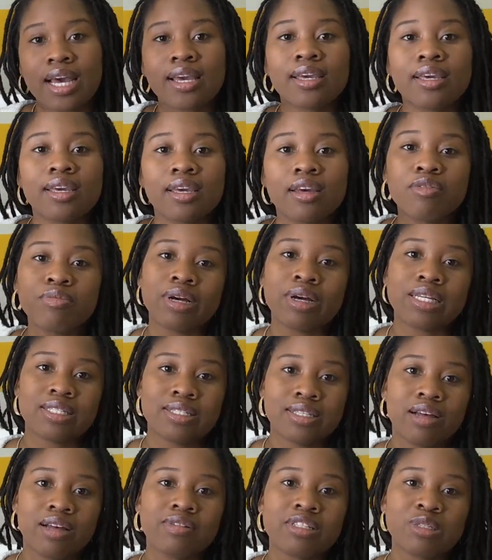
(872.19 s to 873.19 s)
I give
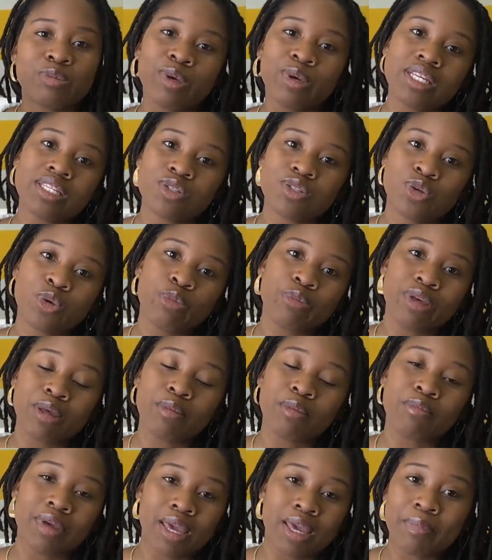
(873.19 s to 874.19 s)
myself space to
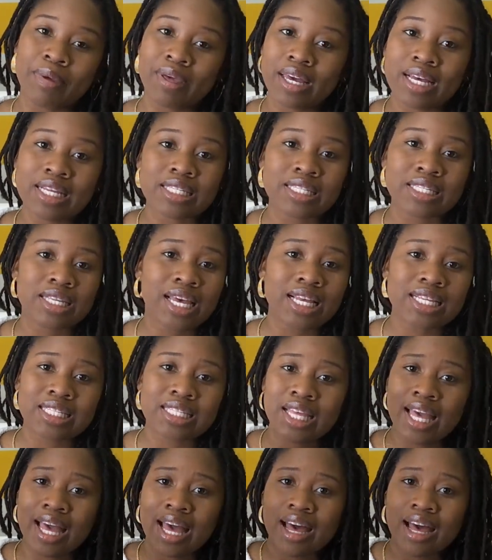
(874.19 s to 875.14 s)
be me, because yes,